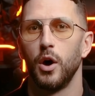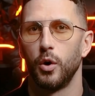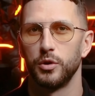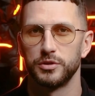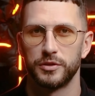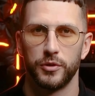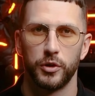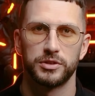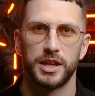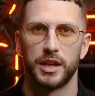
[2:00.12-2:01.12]
or use a
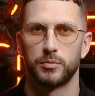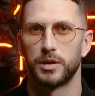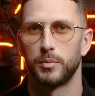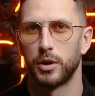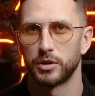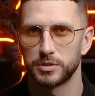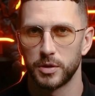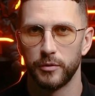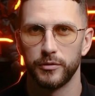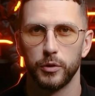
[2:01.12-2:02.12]
photo taken with a modern
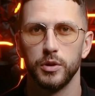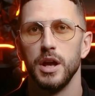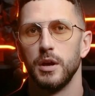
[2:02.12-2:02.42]
smartphone.